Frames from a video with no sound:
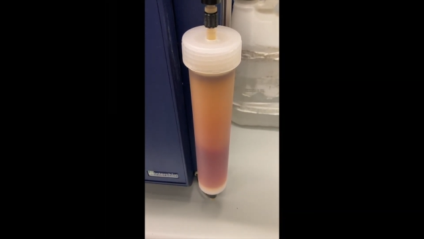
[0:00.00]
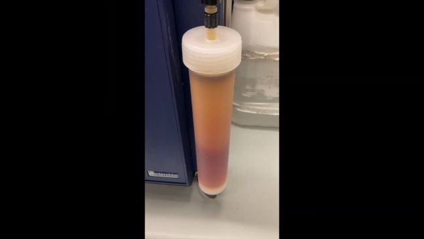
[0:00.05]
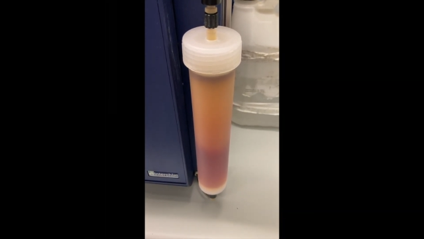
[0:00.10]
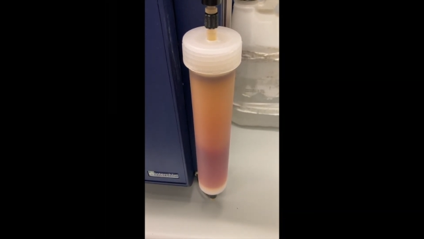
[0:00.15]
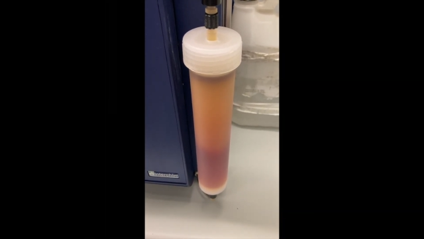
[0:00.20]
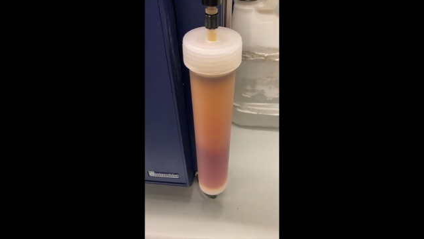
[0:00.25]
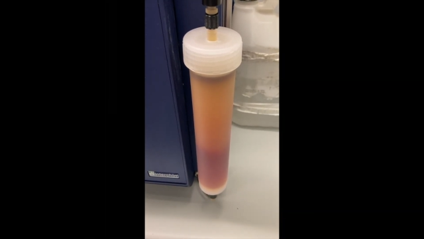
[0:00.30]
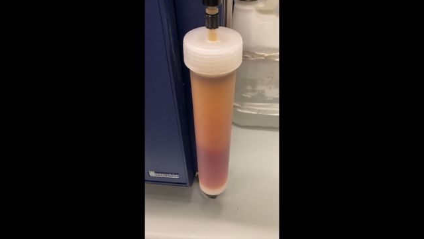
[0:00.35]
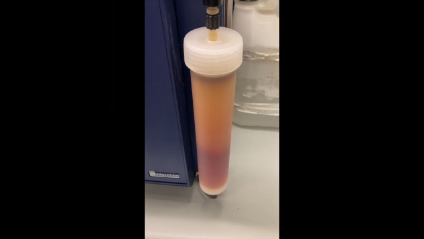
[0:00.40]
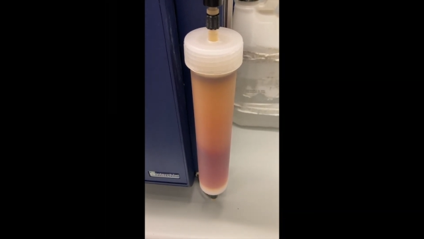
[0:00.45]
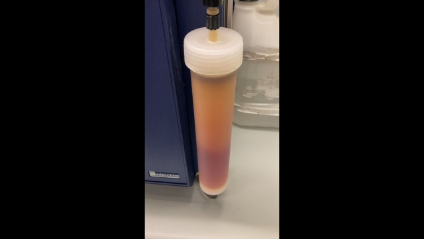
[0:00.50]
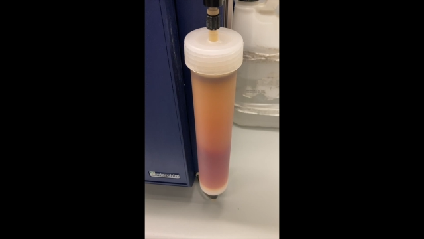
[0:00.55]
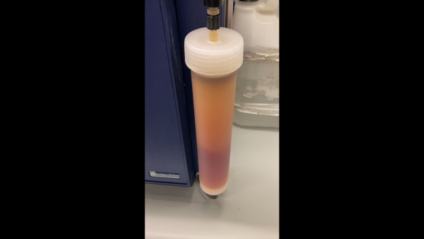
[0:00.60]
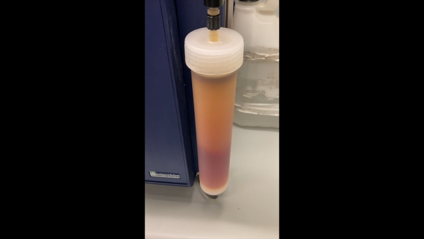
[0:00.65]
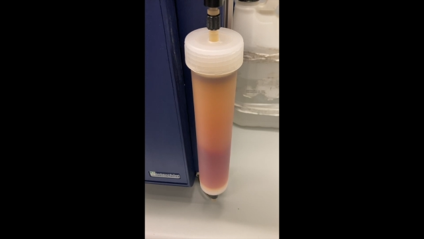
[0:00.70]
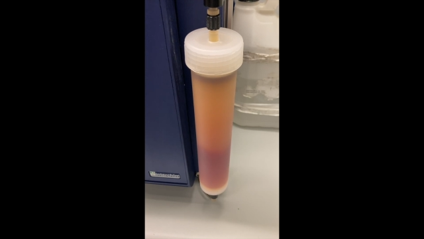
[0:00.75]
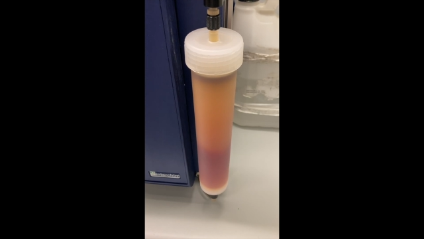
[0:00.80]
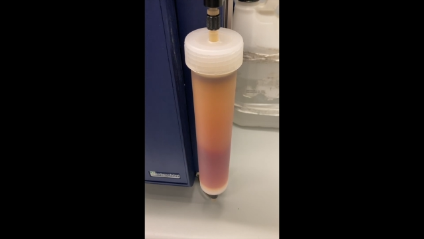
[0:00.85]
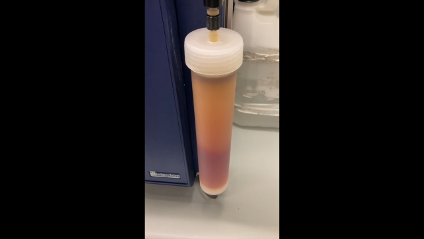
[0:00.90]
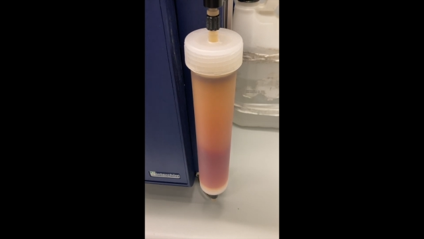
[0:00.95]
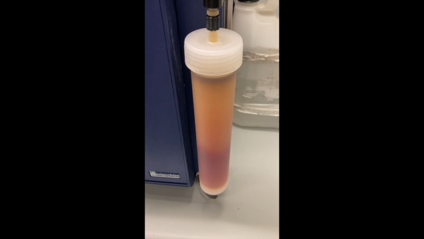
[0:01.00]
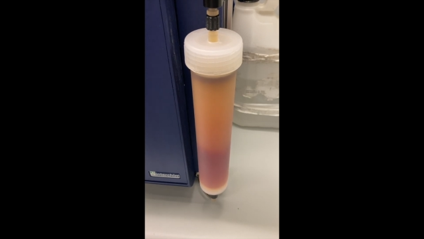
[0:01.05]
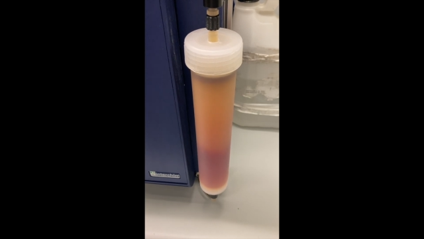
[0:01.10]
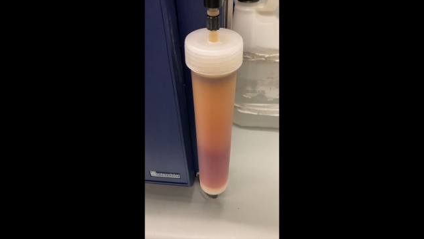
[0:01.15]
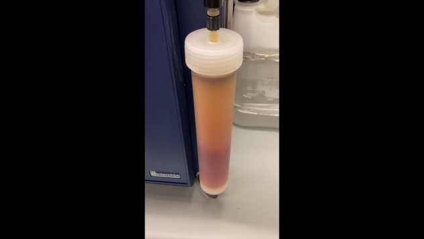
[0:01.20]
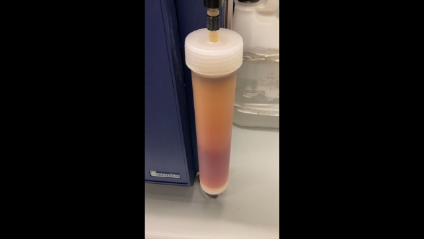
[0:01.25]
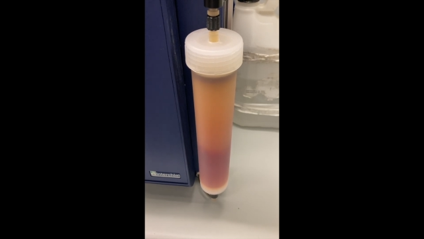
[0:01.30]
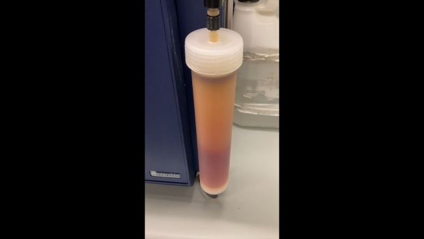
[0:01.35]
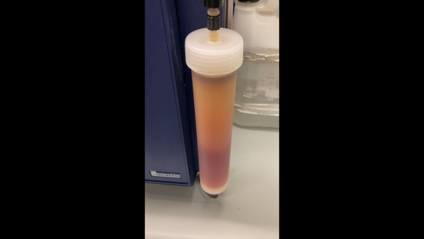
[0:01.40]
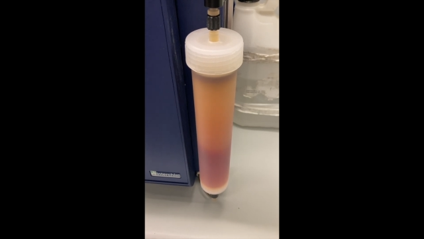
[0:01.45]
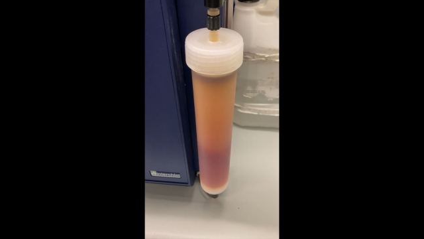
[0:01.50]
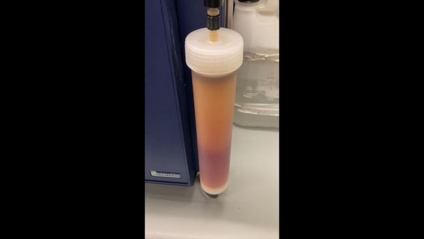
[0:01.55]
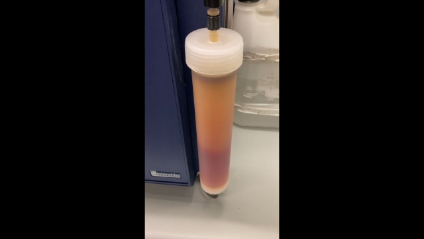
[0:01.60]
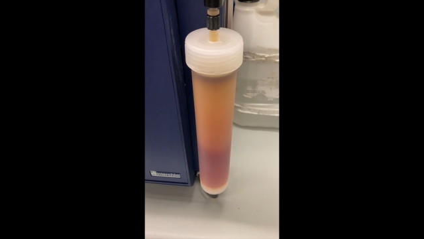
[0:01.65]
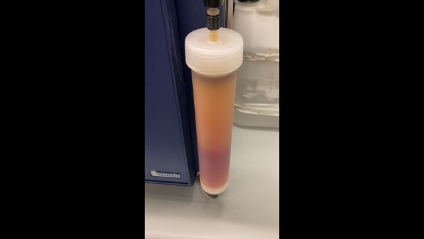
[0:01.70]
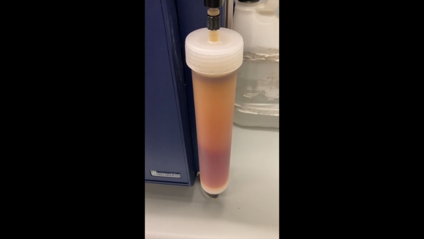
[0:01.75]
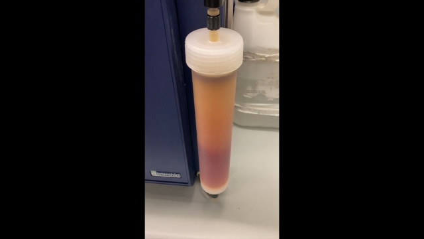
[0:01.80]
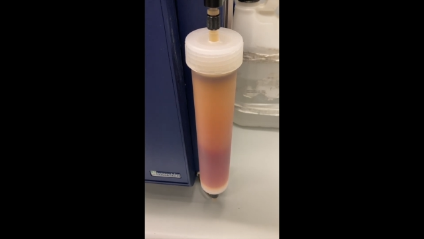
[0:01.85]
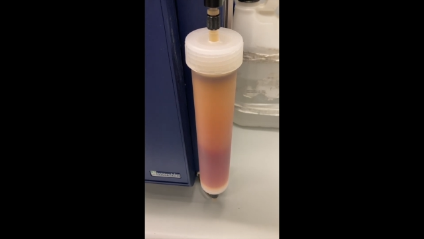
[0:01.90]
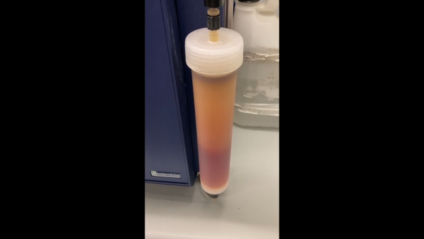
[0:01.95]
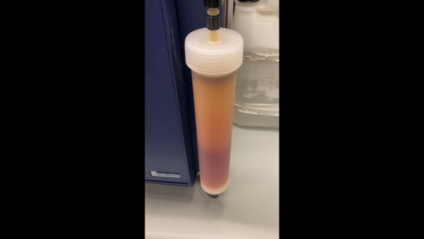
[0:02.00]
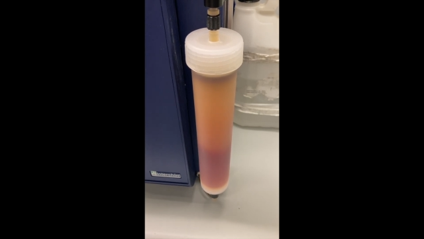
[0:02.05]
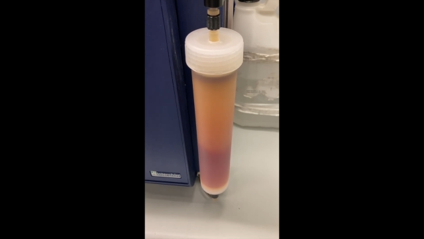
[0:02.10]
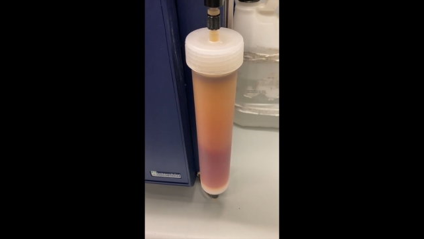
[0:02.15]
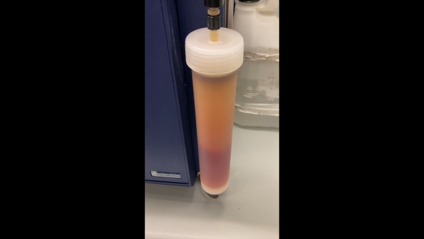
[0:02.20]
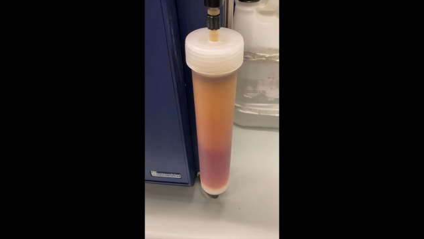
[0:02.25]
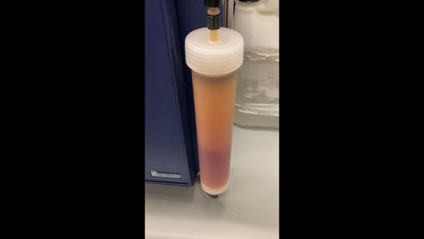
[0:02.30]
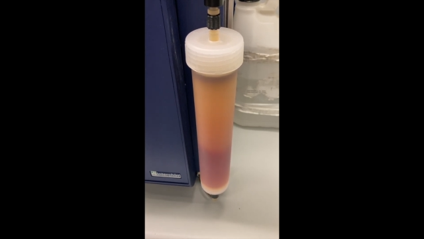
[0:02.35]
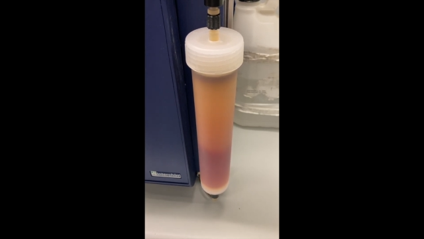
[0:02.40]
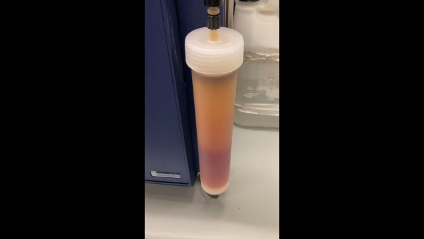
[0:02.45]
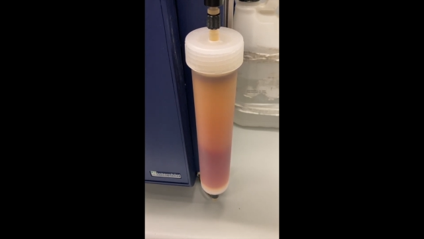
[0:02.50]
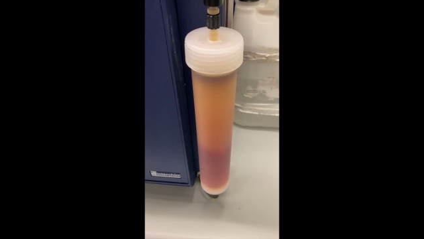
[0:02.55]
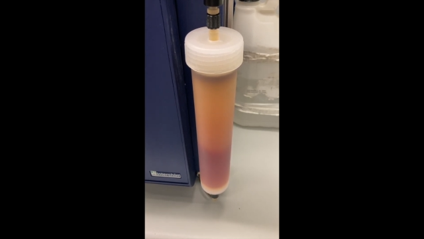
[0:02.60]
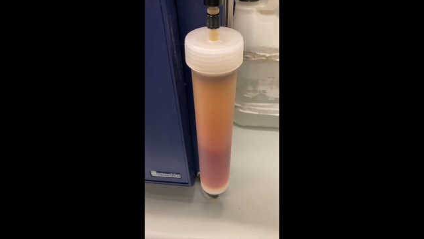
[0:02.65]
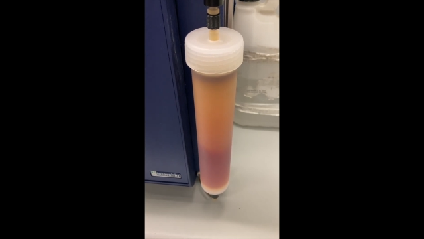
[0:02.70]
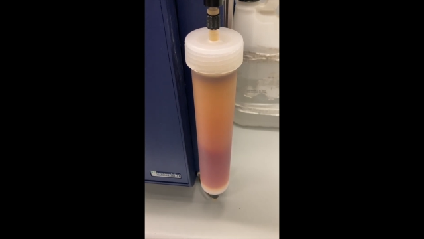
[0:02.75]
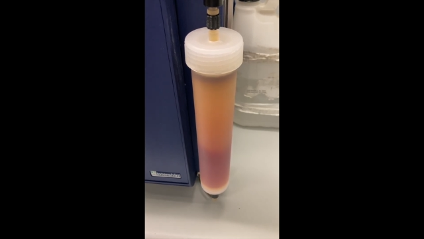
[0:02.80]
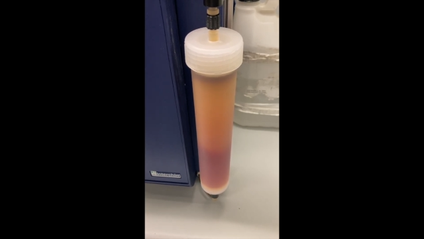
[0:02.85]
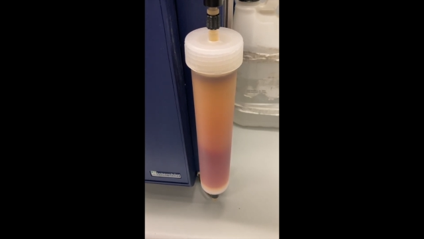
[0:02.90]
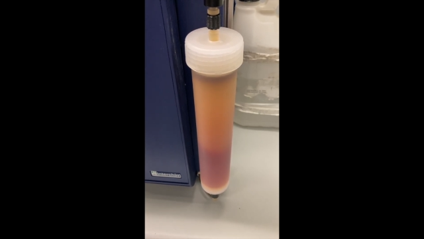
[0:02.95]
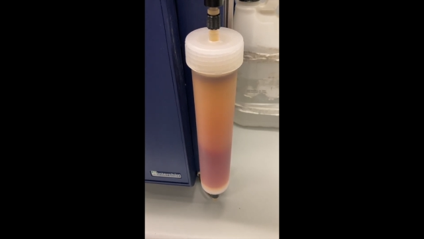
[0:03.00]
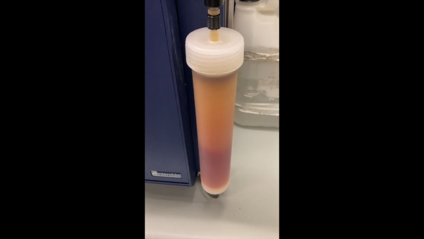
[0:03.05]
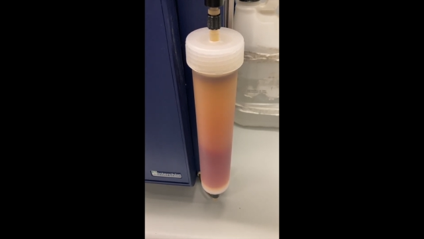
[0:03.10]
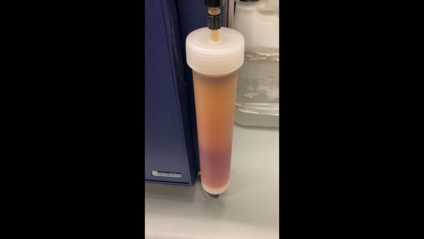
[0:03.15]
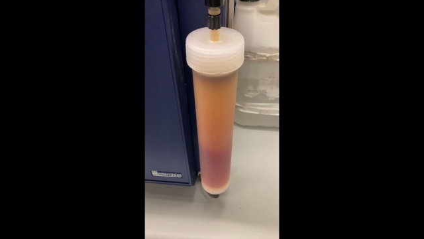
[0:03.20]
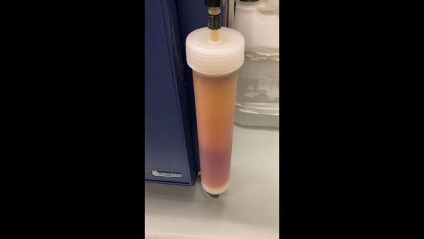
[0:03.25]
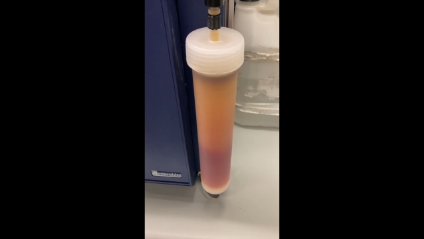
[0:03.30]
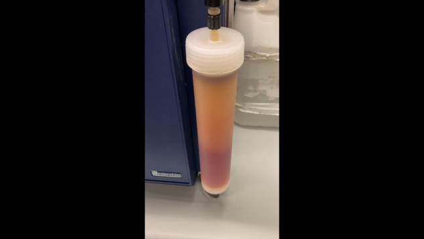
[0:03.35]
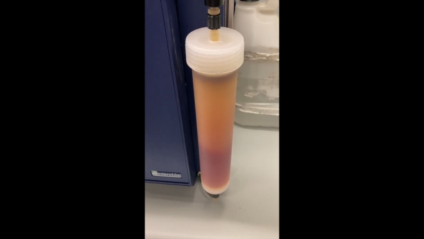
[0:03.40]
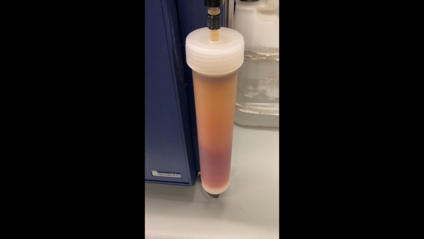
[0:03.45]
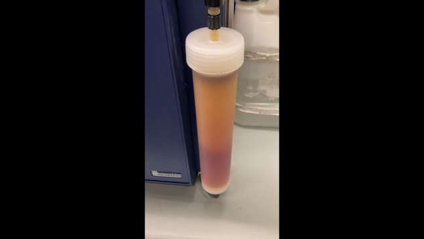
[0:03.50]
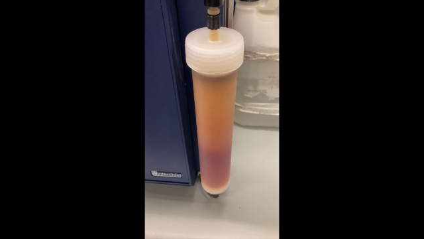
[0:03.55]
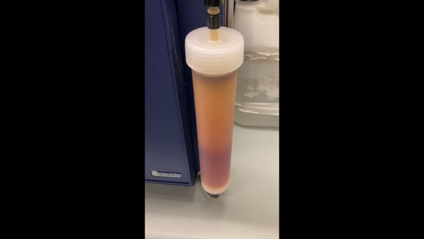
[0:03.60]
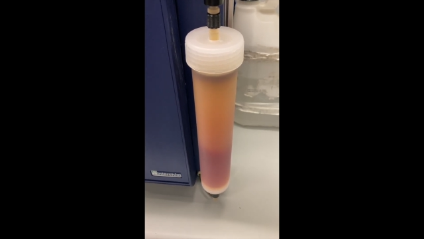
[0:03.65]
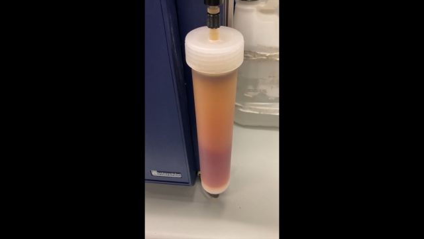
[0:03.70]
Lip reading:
No face is visible, so there are no lips to read.